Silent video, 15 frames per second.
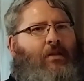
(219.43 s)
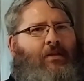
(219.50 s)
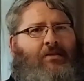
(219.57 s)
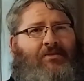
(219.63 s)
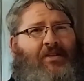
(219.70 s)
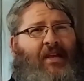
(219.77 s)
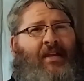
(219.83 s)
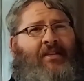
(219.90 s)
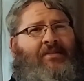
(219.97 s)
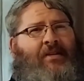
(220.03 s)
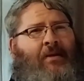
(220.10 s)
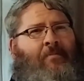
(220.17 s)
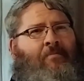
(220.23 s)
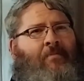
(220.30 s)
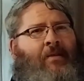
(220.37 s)
seeing
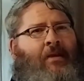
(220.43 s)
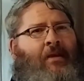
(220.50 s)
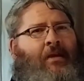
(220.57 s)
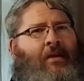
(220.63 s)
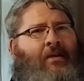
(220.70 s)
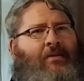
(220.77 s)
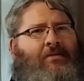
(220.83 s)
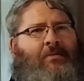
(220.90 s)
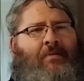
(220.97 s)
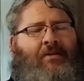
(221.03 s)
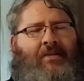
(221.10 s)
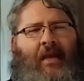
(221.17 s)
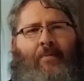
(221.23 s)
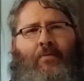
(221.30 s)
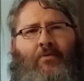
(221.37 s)
some
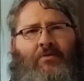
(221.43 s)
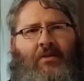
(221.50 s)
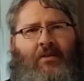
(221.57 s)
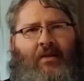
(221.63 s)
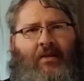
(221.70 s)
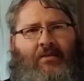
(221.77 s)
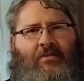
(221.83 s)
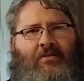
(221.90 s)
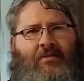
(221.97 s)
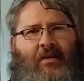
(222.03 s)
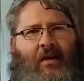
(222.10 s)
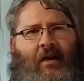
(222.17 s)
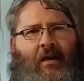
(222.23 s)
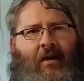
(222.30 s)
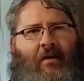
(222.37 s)
examples of this
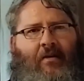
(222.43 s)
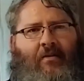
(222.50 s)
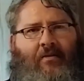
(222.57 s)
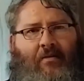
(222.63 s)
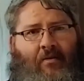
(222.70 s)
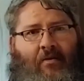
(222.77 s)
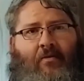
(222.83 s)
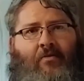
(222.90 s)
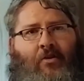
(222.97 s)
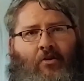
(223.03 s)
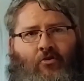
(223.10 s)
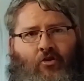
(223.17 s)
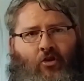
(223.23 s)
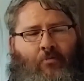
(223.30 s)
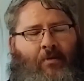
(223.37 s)
on
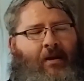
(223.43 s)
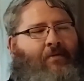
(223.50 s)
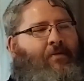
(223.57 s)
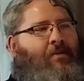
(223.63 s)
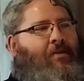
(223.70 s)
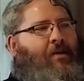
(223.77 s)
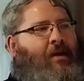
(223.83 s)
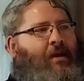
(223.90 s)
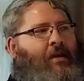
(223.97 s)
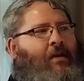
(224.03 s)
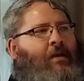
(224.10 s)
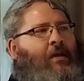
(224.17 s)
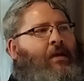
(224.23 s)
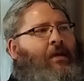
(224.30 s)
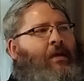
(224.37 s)
YouTube and everything,
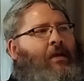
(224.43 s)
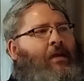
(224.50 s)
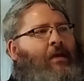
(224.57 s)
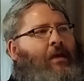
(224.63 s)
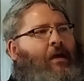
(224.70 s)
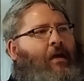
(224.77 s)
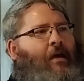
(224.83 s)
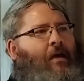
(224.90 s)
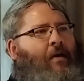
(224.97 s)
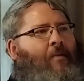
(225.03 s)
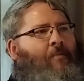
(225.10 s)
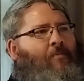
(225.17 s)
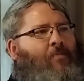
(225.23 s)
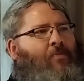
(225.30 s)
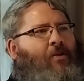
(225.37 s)

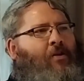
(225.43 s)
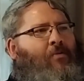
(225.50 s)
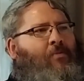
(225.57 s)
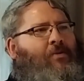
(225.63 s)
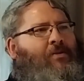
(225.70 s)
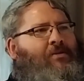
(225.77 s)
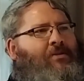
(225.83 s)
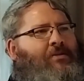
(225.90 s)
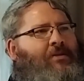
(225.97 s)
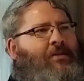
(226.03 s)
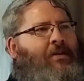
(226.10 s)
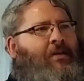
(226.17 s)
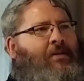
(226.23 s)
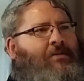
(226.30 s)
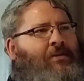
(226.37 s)
there
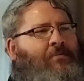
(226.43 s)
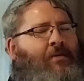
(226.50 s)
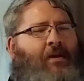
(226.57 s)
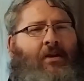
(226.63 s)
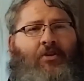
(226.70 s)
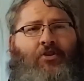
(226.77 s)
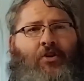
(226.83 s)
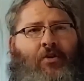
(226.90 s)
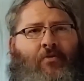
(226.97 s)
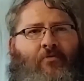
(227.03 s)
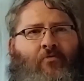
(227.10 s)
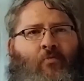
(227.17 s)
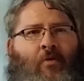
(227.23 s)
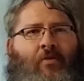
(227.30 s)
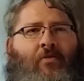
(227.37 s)
was some
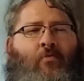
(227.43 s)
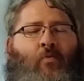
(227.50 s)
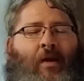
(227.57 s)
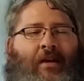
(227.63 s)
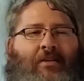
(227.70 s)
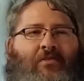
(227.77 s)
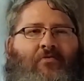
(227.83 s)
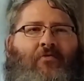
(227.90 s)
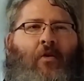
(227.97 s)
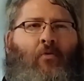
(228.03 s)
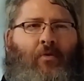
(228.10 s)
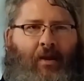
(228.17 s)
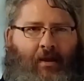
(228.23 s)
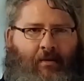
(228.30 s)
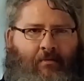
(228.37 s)
issues with the wings
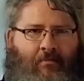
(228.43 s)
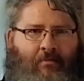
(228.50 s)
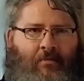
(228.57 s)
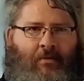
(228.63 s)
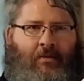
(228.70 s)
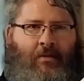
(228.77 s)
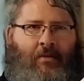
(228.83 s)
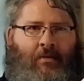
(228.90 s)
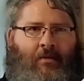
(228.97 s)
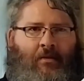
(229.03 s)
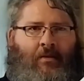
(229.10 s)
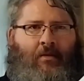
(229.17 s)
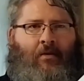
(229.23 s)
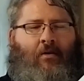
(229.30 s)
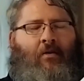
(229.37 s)
folding
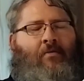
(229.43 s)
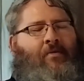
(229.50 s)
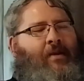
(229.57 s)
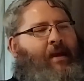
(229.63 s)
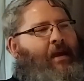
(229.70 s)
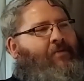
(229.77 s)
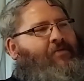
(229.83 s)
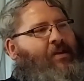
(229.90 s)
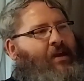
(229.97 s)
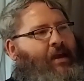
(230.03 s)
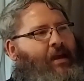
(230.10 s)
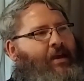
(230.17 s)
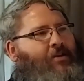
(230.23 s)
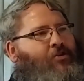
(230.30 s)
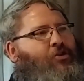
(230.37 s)
on the FT
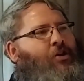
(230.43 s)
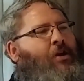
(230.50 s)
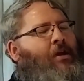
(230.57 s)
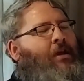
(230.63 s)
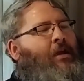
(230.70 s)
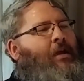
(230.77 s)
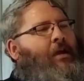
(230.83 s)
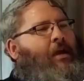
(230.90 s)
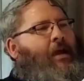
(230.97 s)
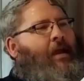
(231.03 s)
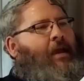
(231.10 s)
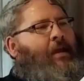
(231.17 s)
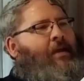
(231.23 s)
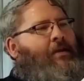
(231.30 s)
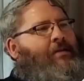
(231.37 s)
Edge.
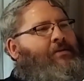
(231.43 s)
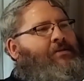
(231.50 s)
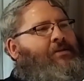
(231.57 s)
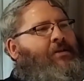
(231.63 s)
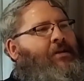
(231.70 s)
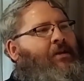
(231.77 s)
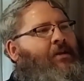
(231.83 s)
And